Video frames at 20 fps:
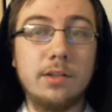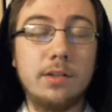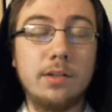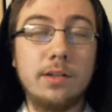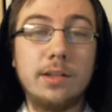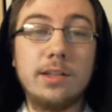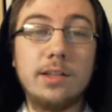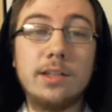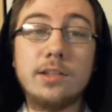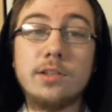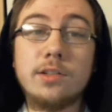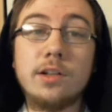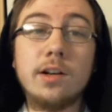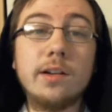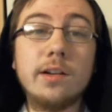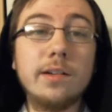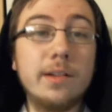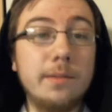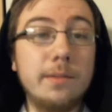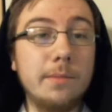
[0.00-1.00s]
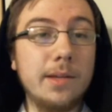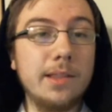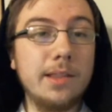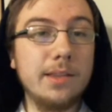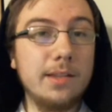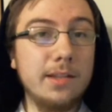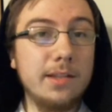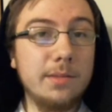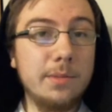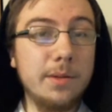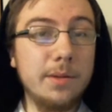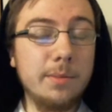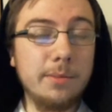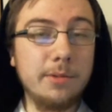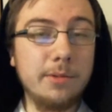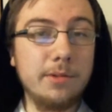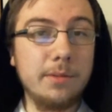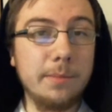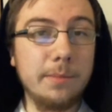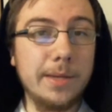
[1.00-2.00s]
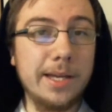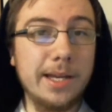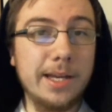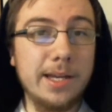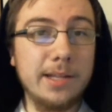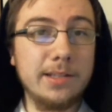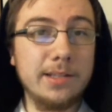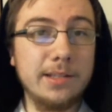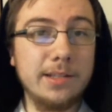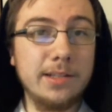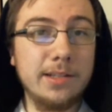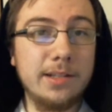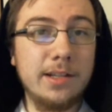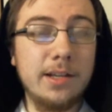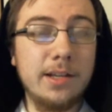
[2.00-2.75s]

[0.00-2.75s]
He's already met these people in the past,